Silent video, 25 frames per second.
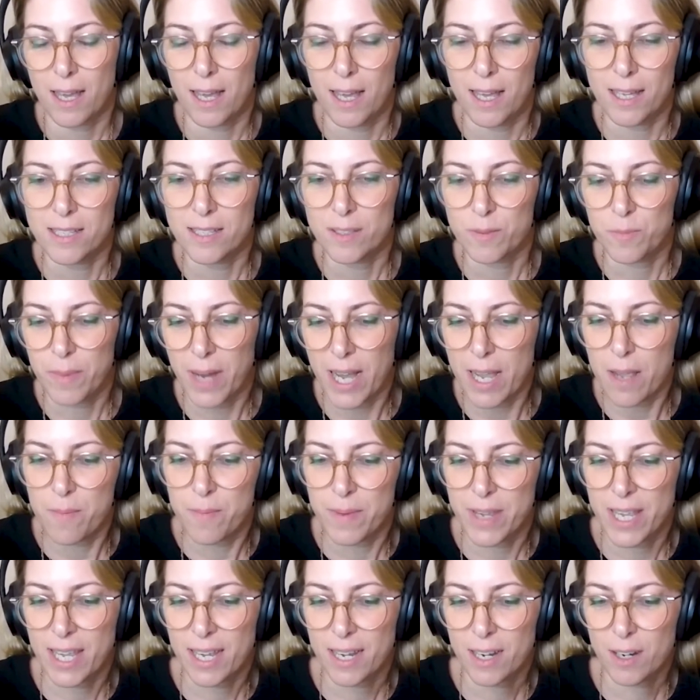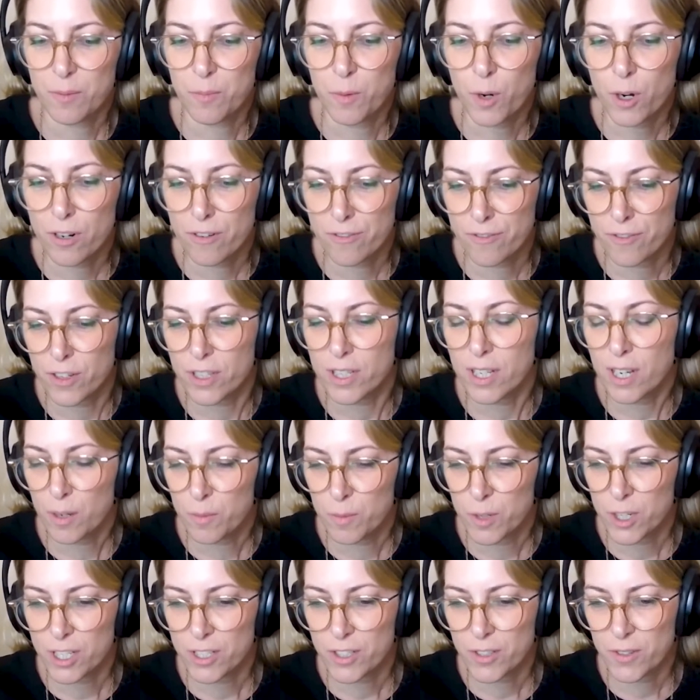And by being more vulnerable